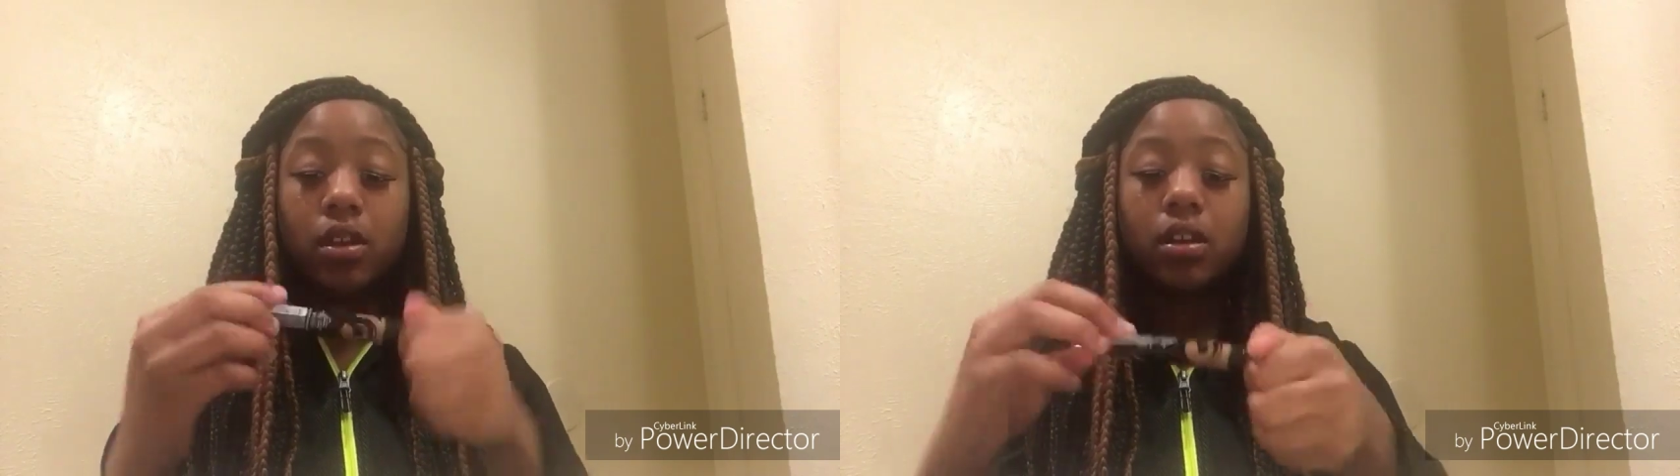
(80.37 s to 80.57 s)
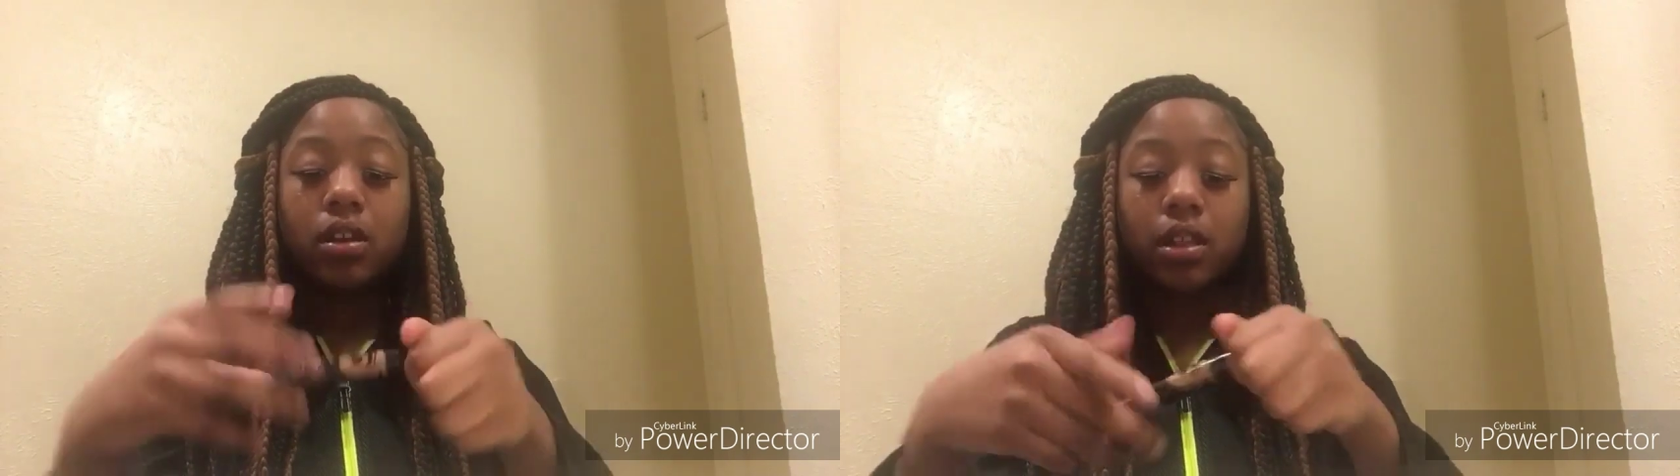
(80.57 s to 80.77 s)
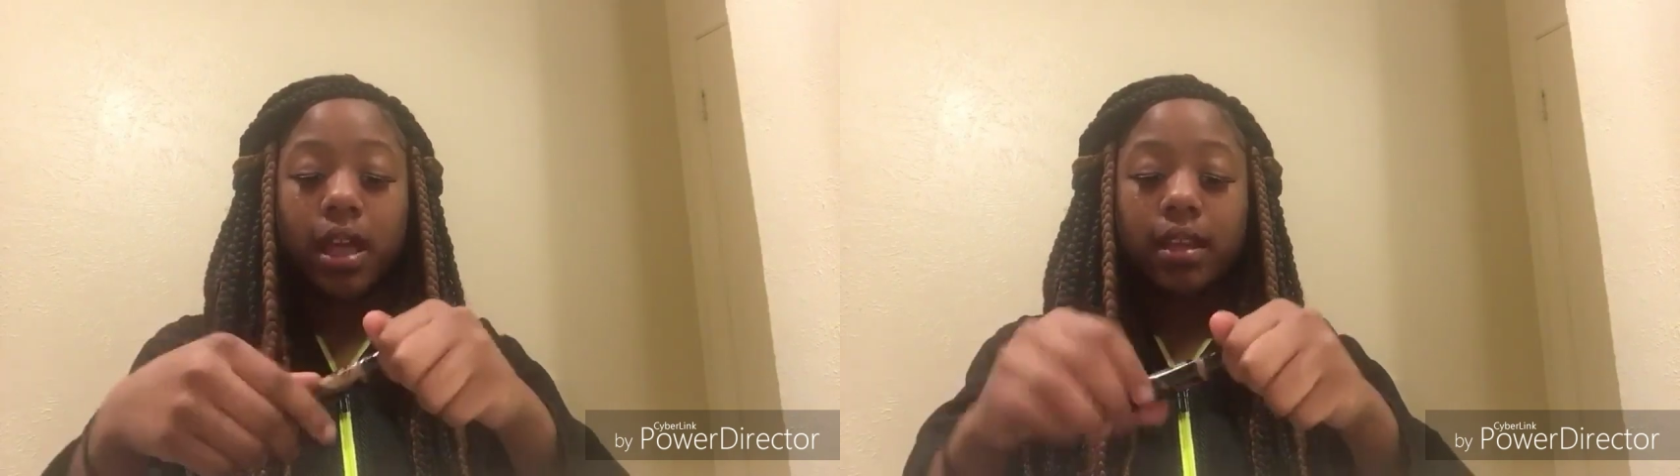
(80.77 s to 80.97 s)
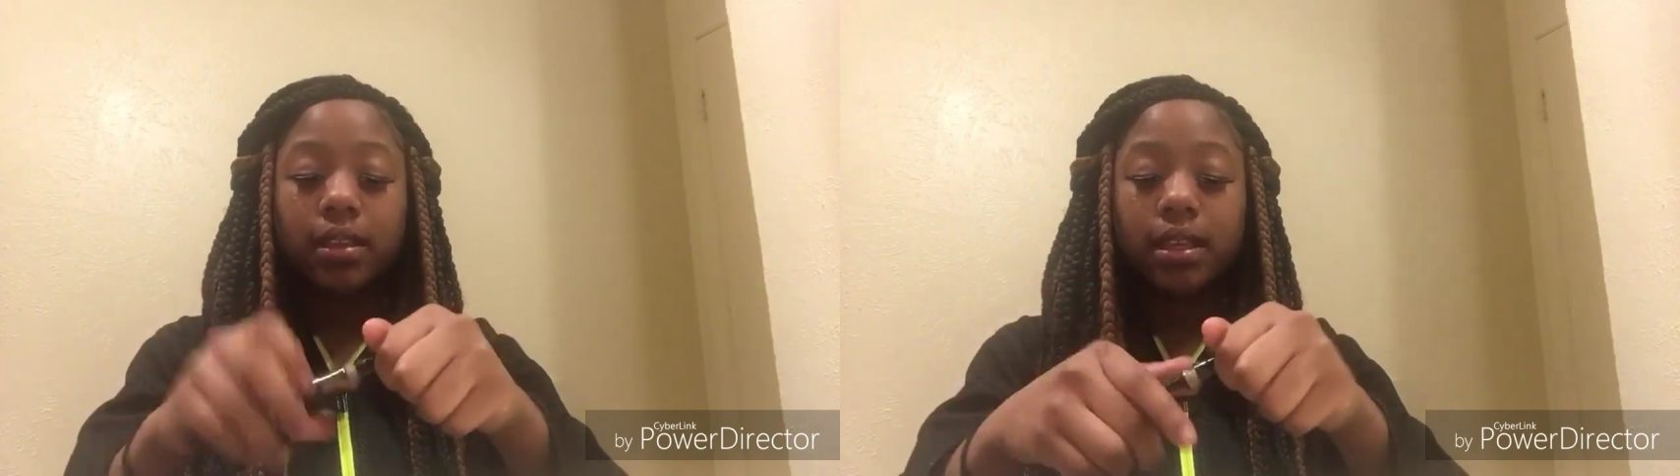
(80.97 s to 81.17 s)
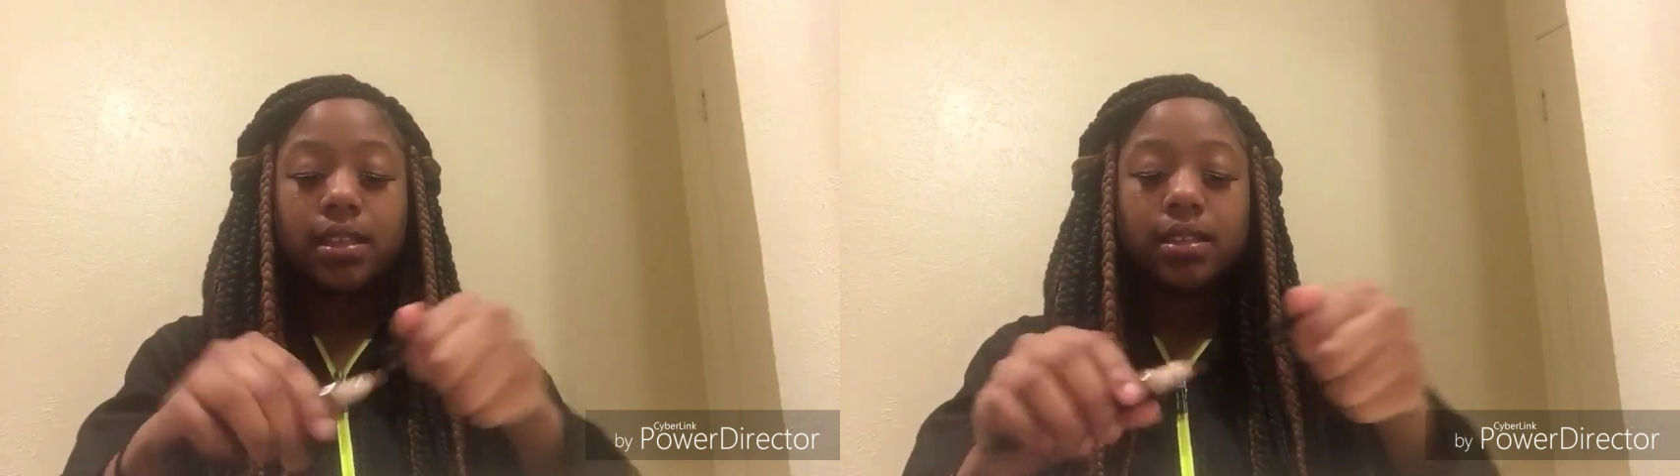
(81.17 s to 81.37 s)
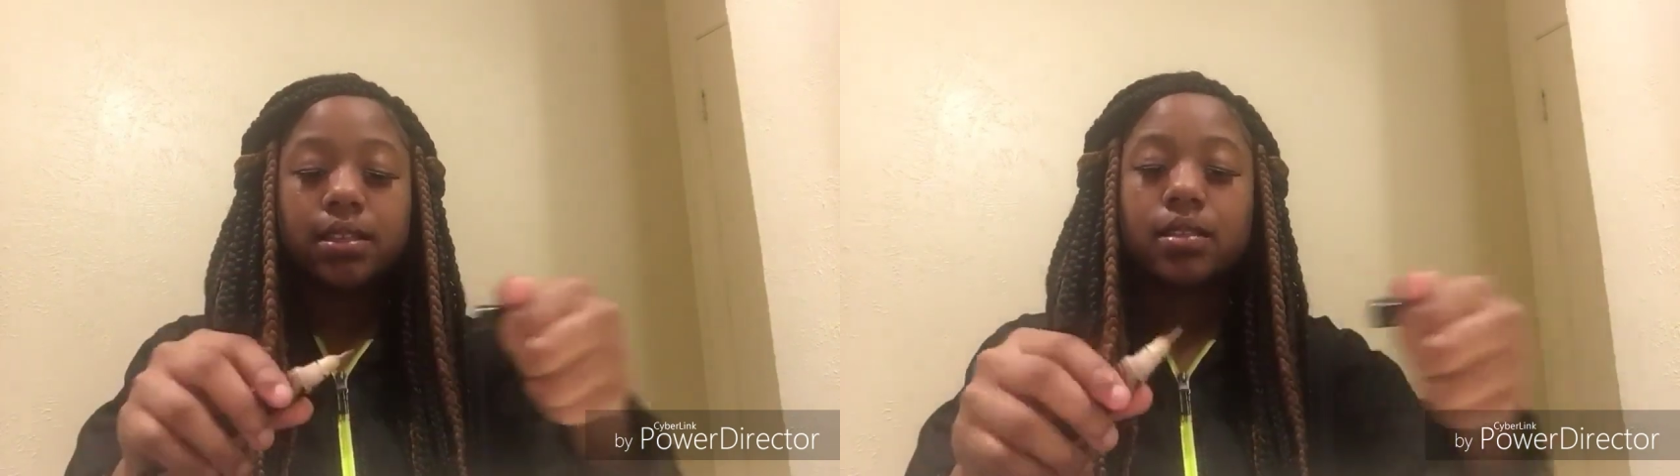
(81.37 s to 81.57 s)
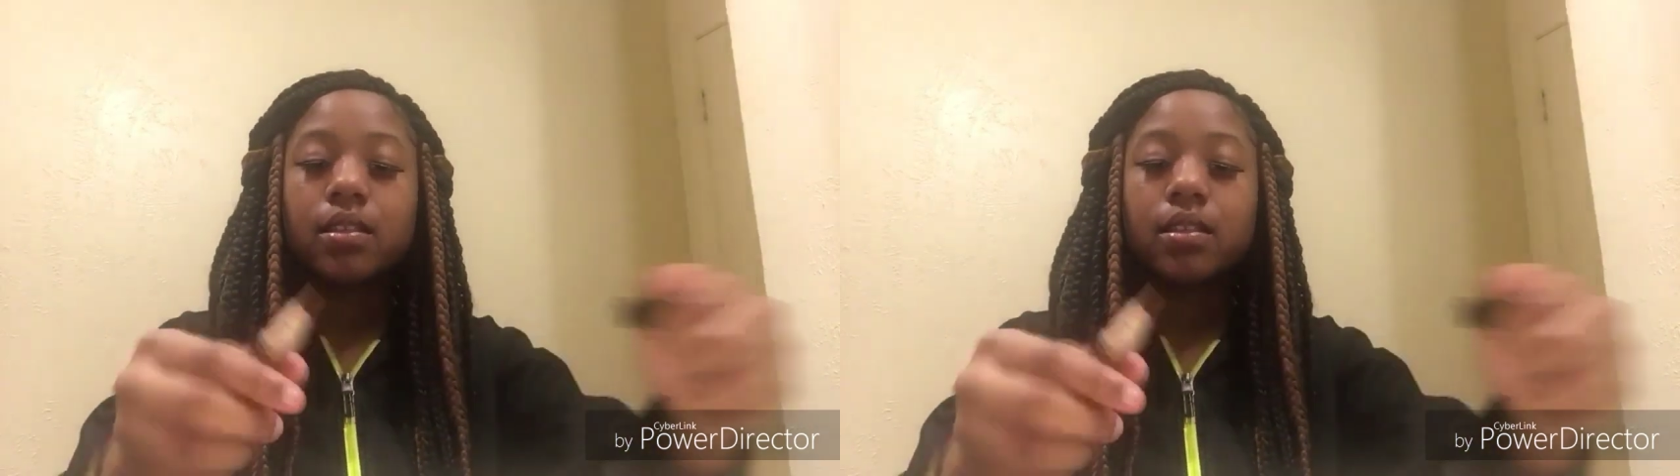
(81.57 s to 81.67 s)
gonna look like this.